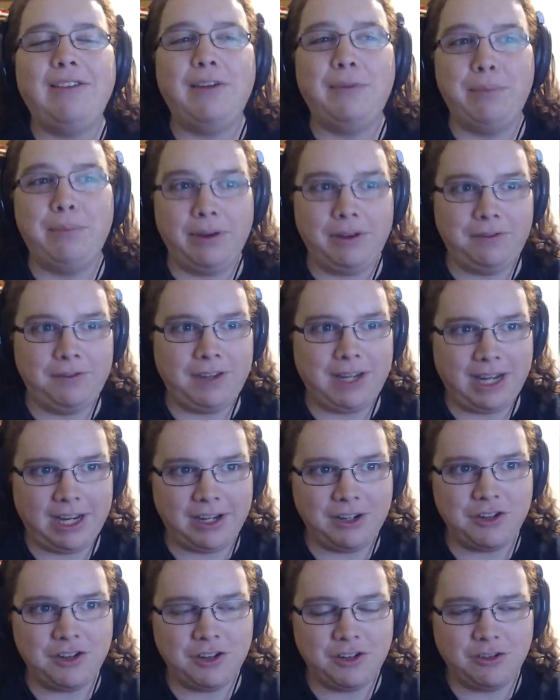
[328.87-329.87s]
a brief
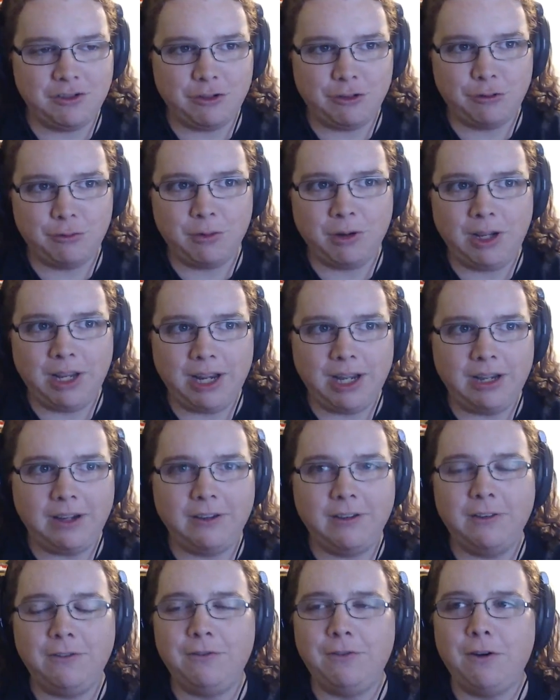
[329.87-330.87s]
tangent, just
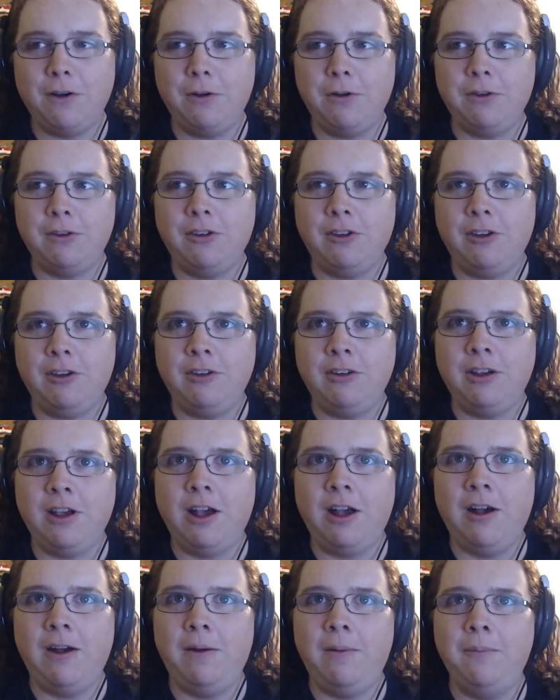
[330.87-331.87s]
related to Frozen,
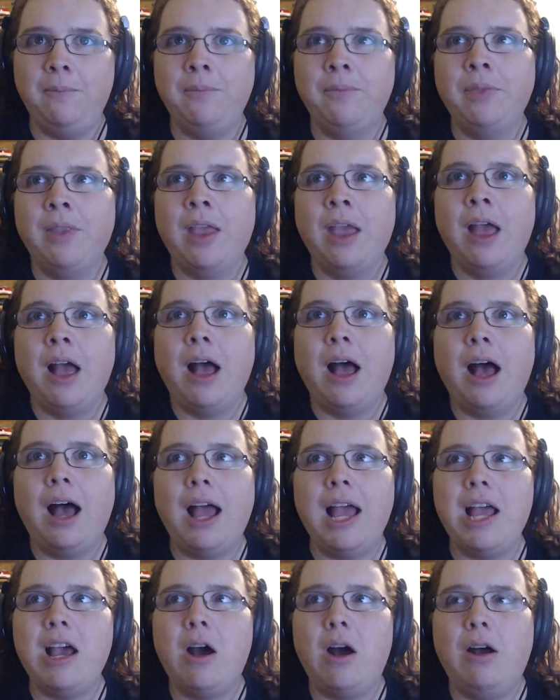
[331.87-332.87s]

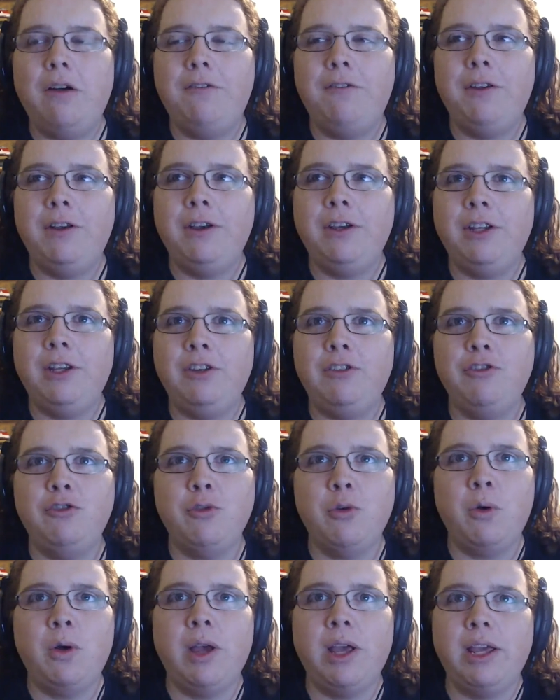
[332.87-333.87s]
I often
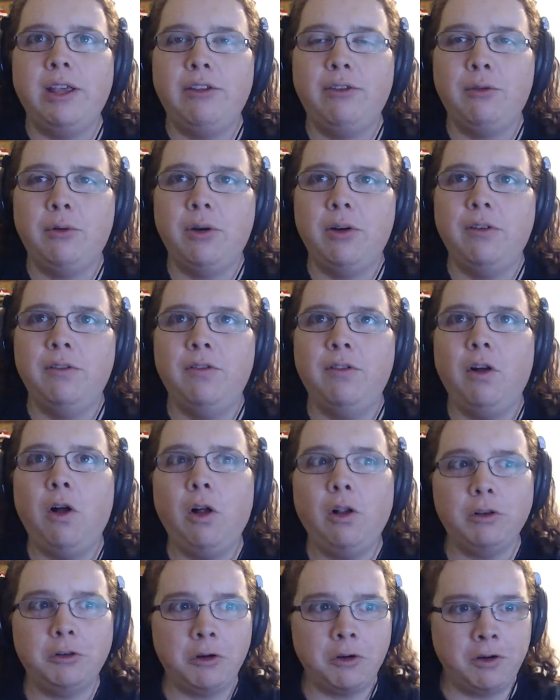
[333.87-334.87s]
enjoy sort of
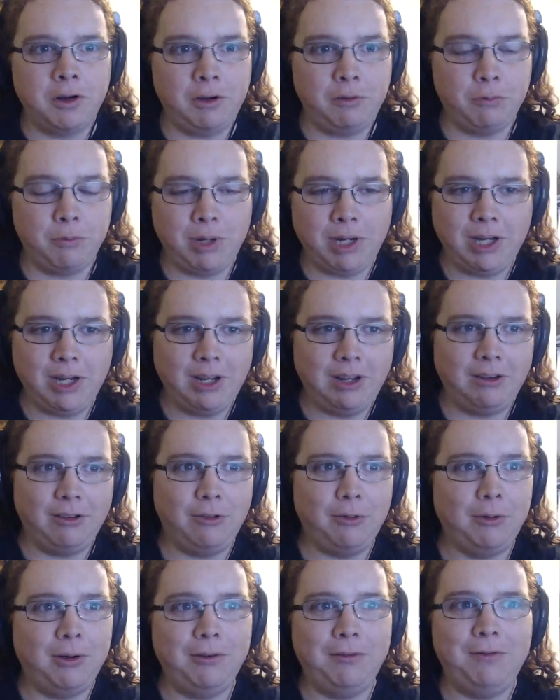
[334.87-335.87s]
alternate reading,
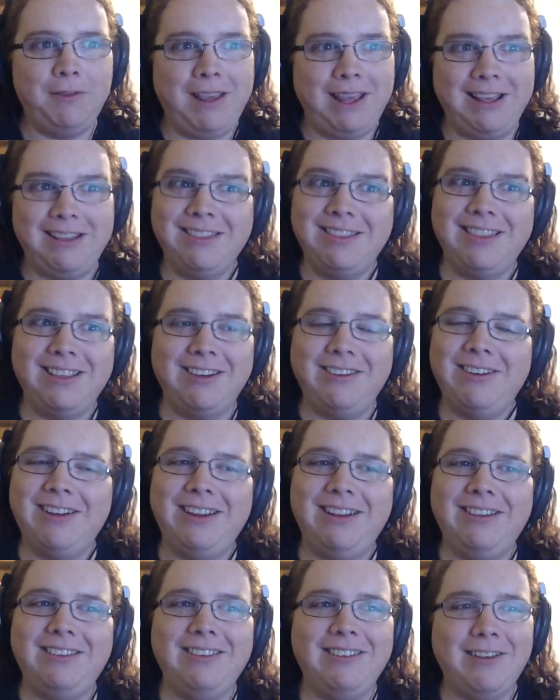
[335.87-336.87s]
sort of fan
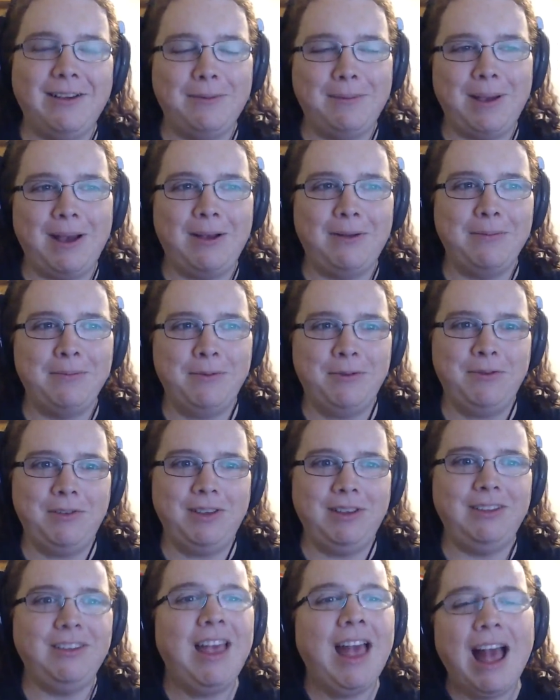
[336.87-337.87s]
theories about
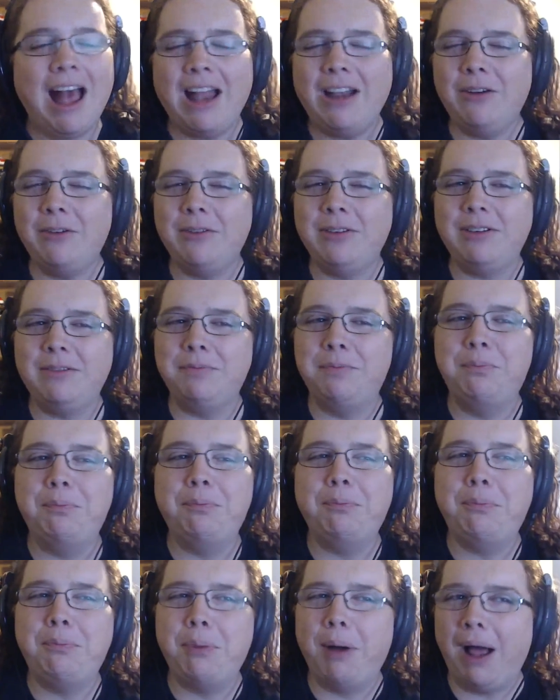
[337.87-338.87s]
movies. I don't
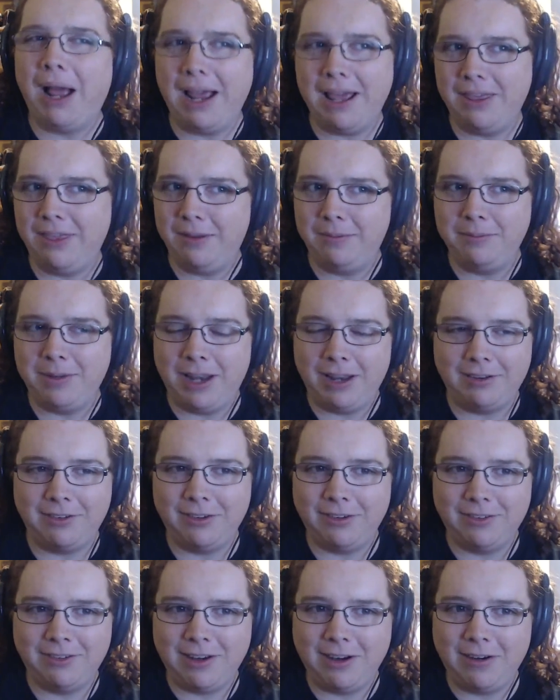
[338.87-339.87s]
buy them
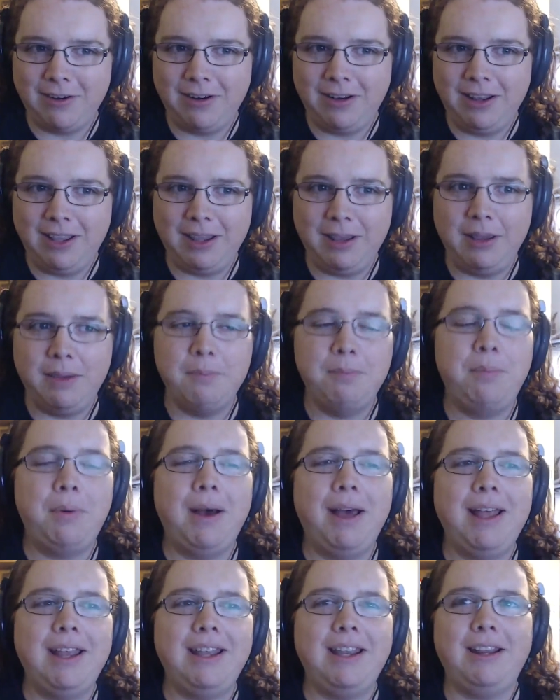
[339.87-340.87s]
necessarily,
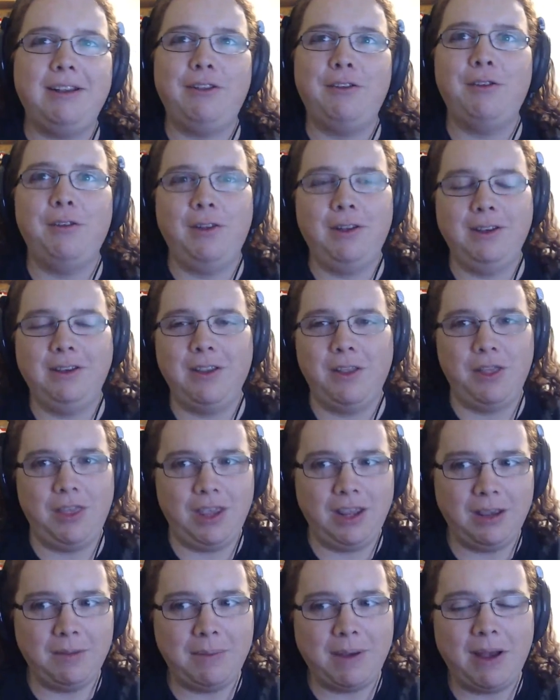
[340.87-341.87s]
but it's fun to
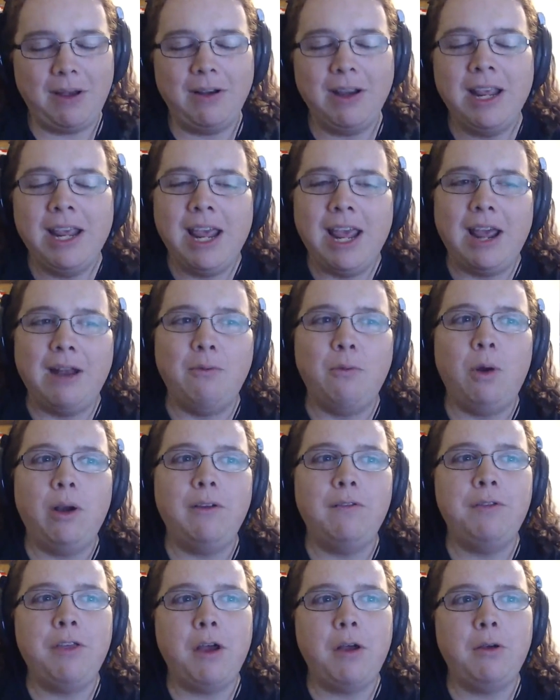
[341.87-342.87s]
think about. And one
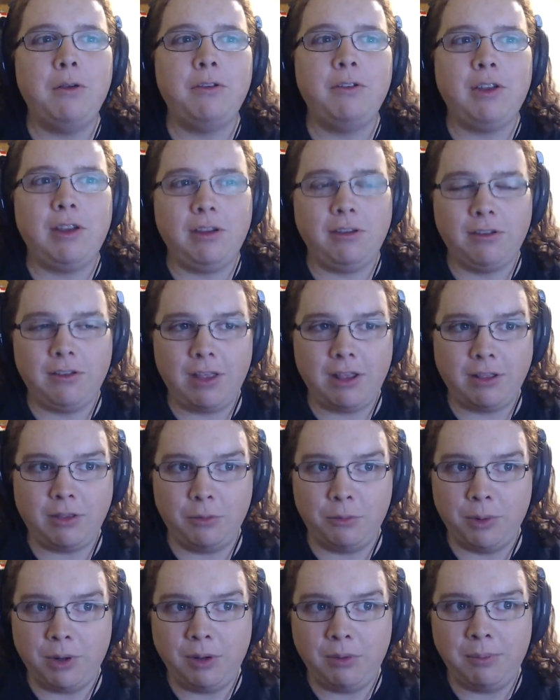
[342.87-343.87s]
of those is that
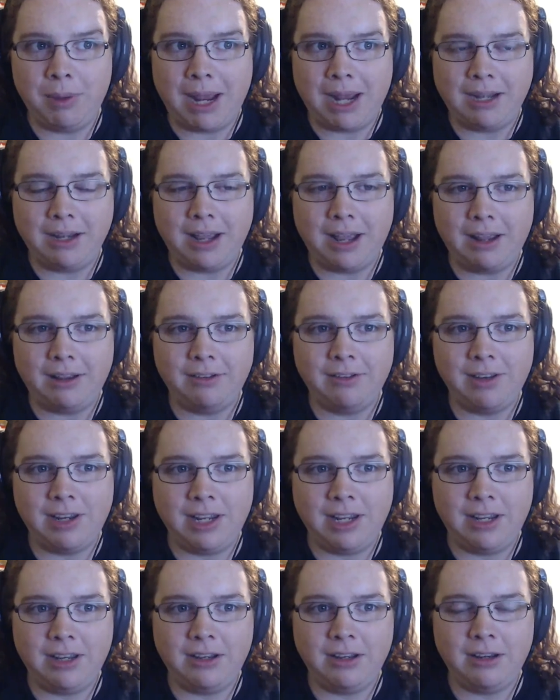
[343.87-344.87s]
the real bad guys
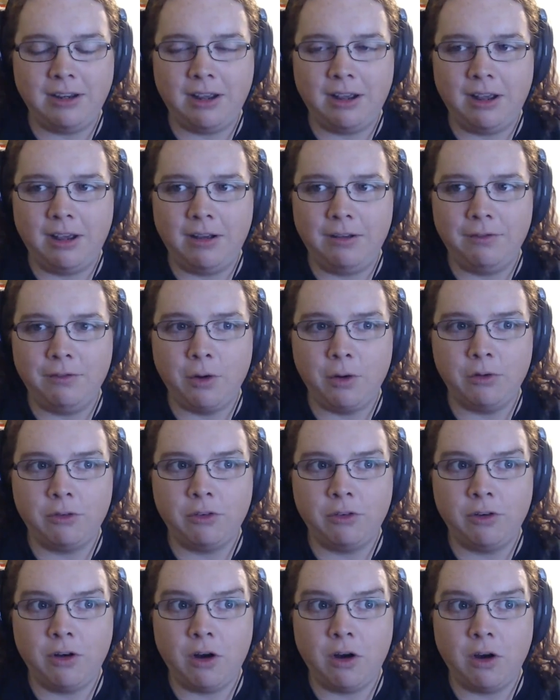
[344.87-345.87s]
in
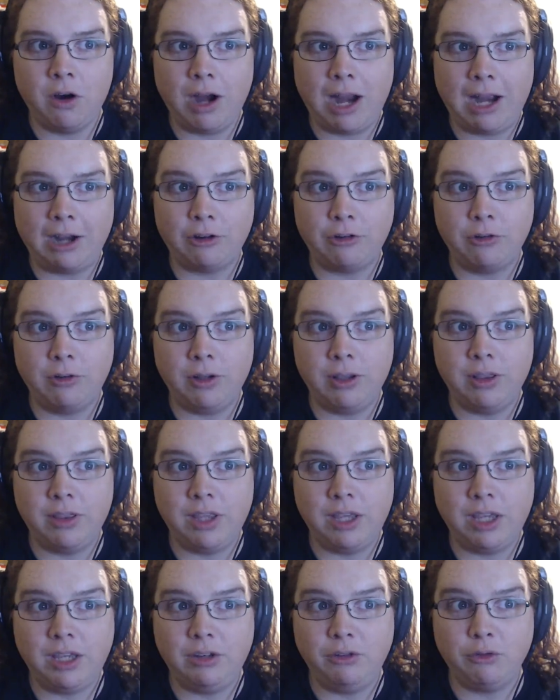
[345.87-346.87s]
Frozen are actually
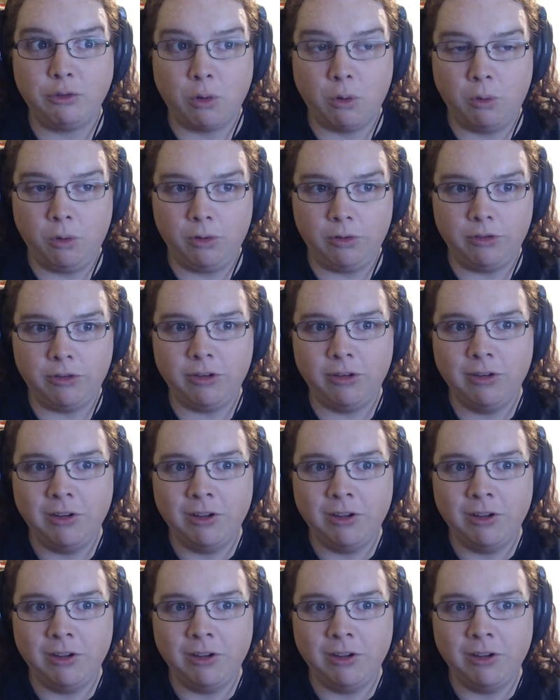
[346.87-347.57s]
the trolls,